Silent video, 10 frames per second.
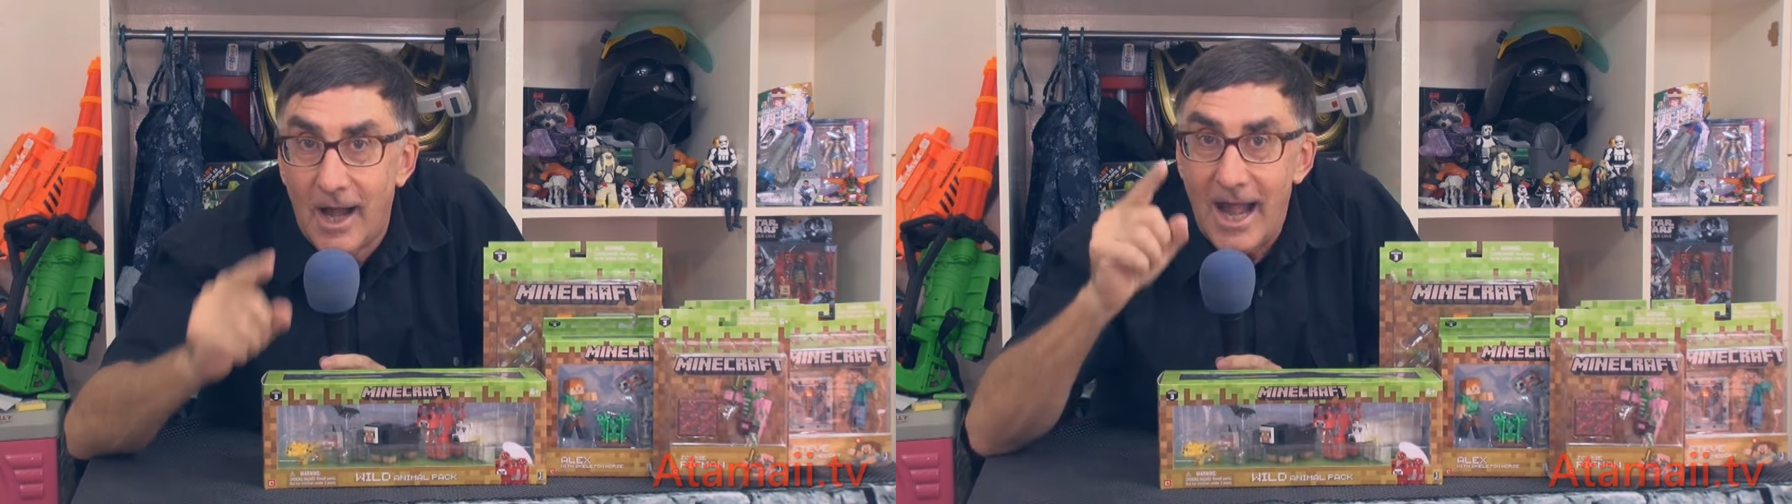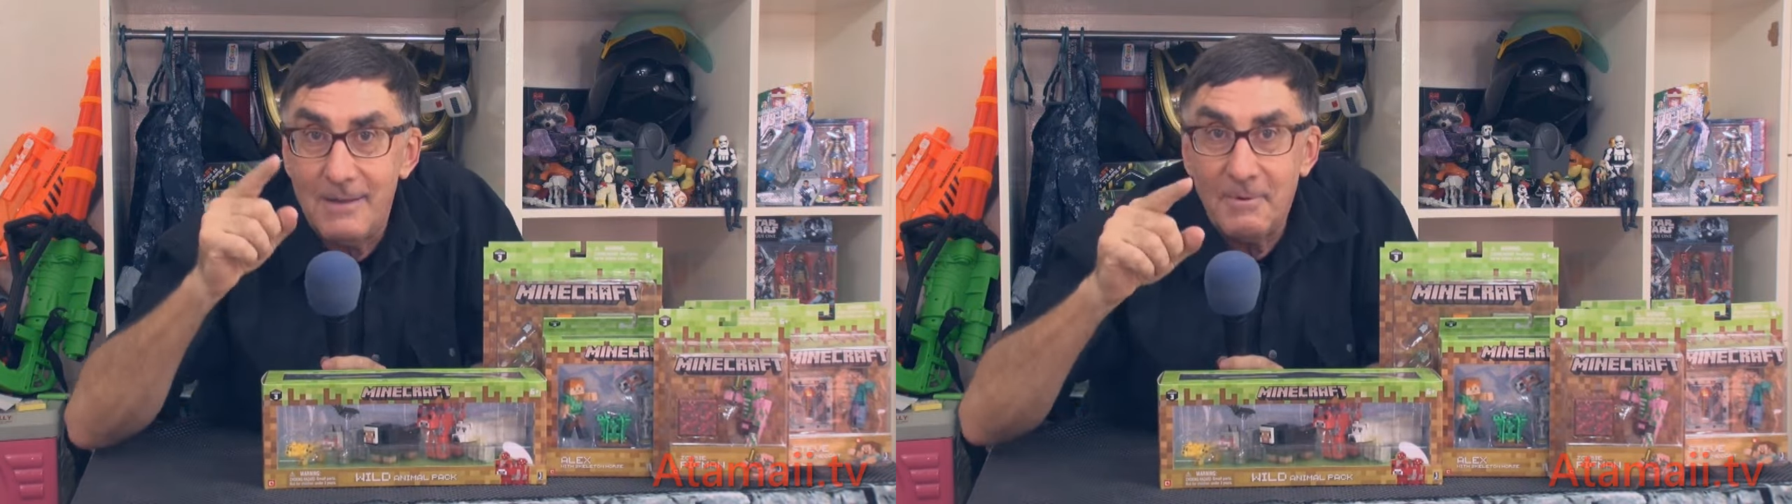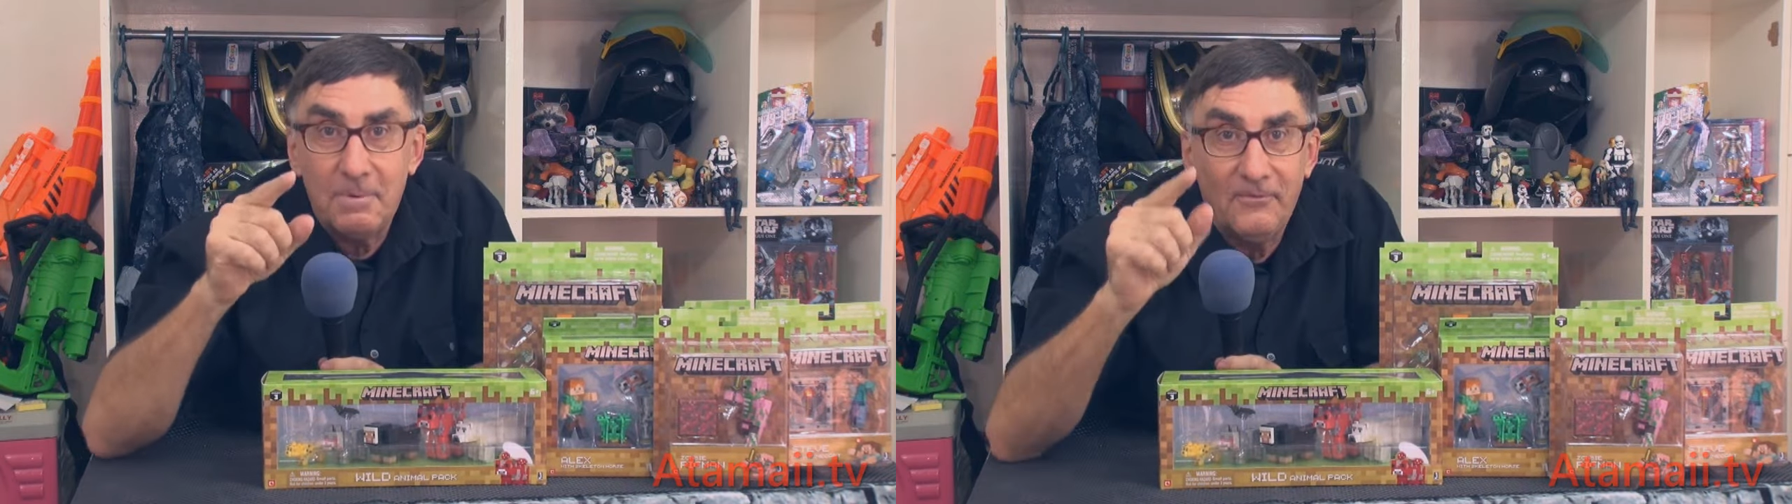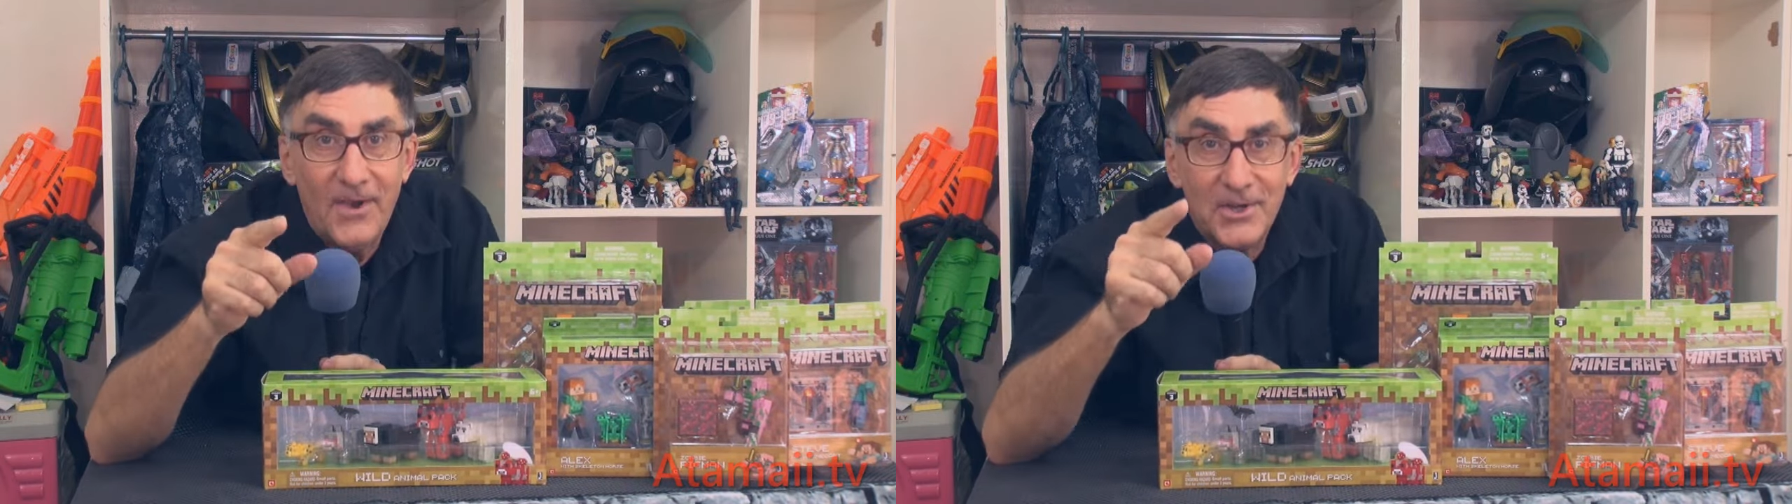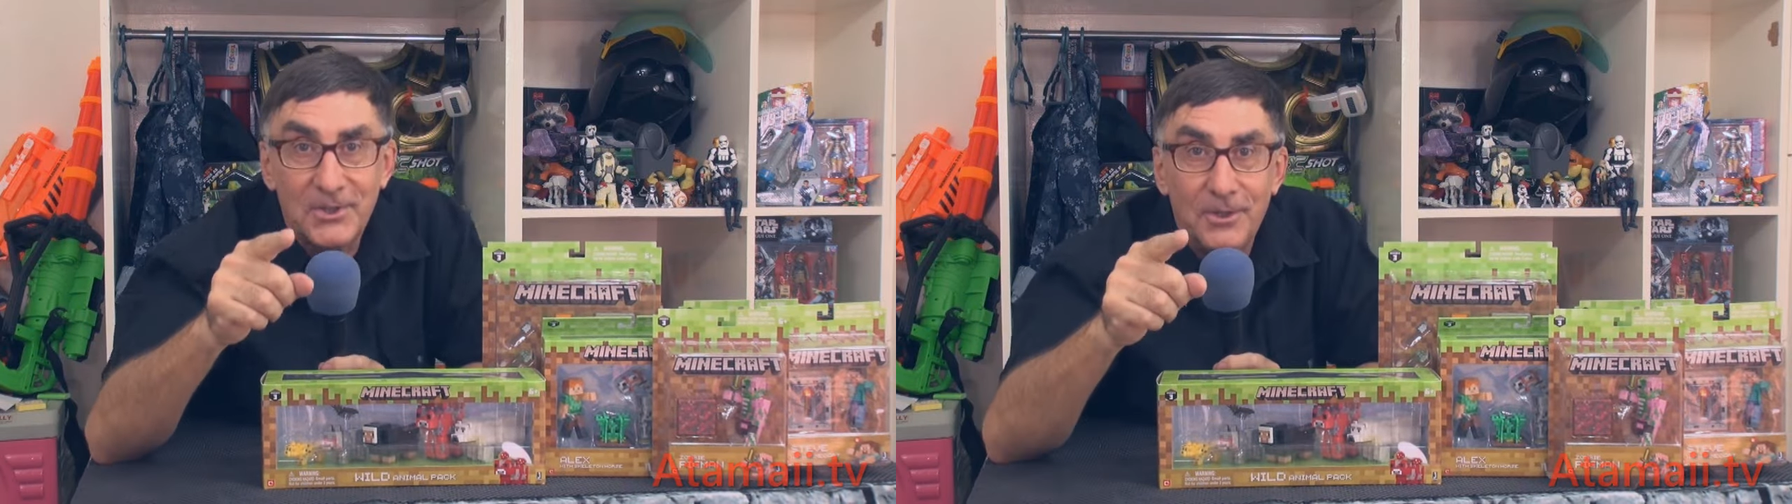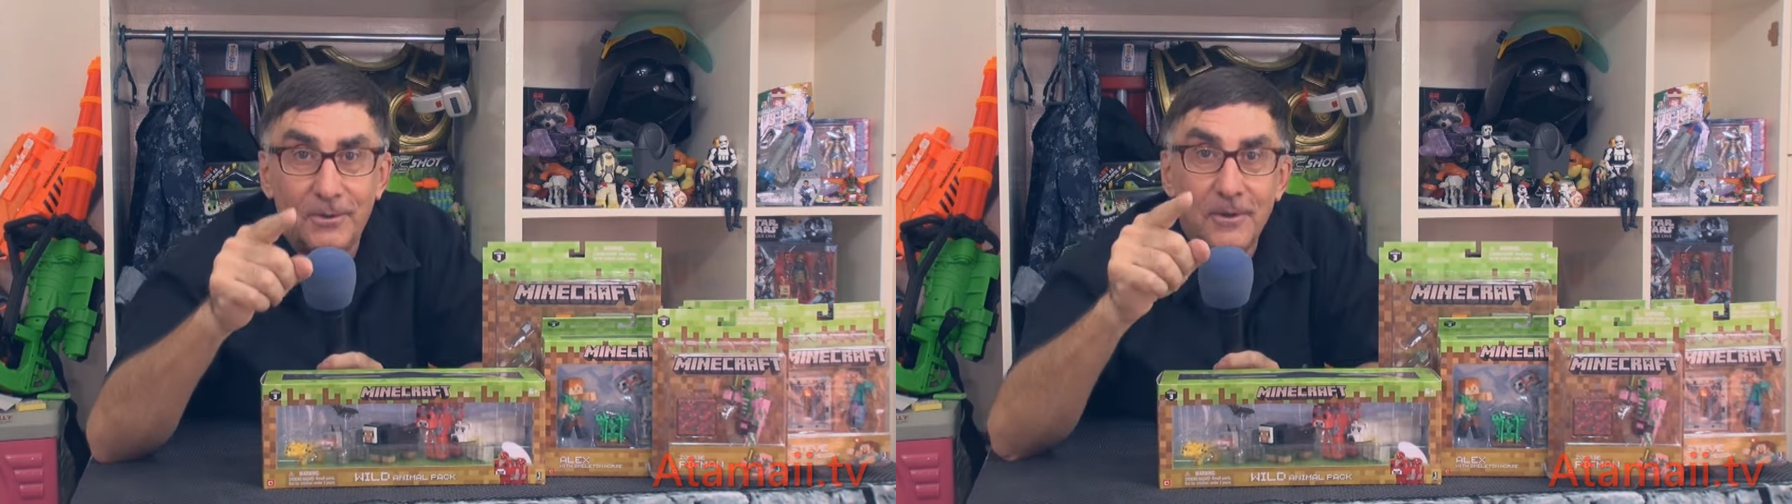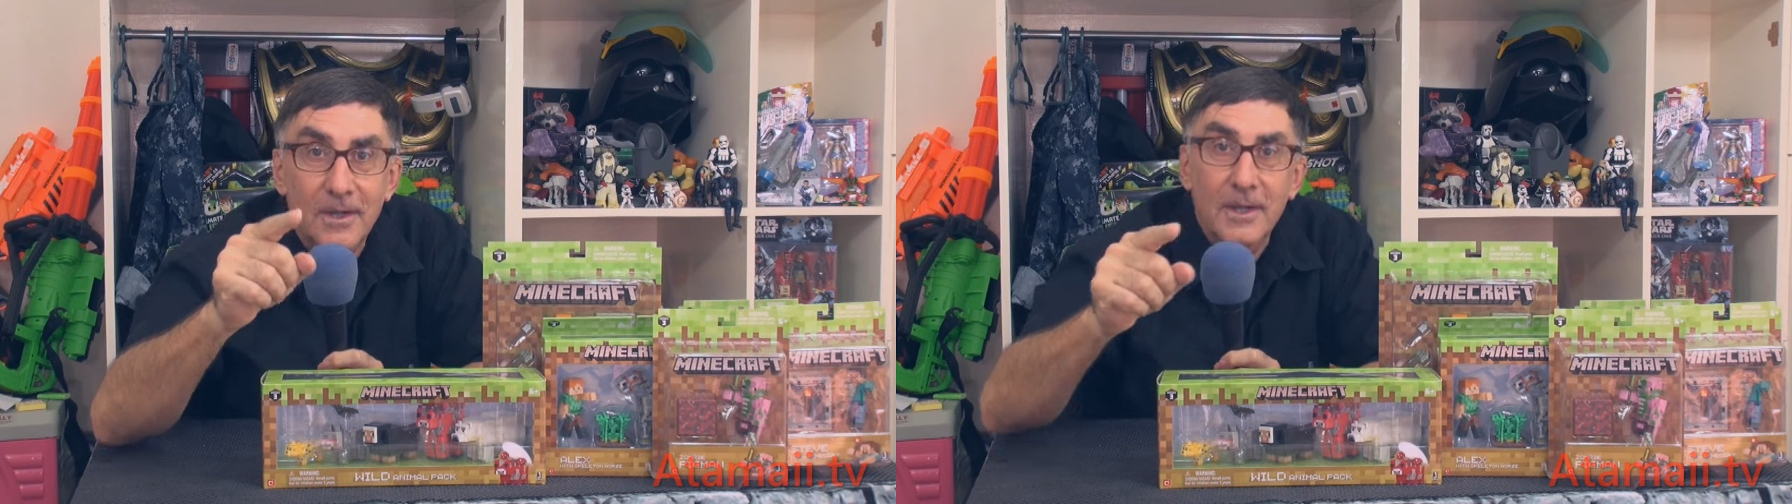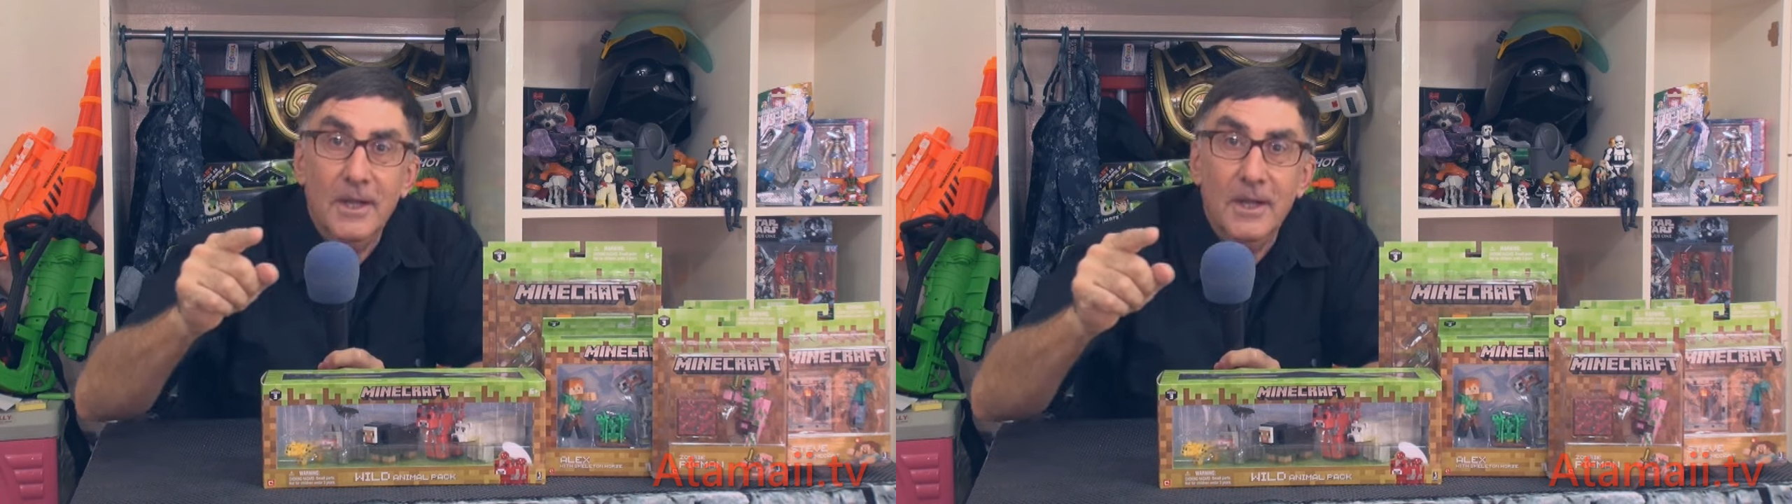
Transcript: I'm a professional.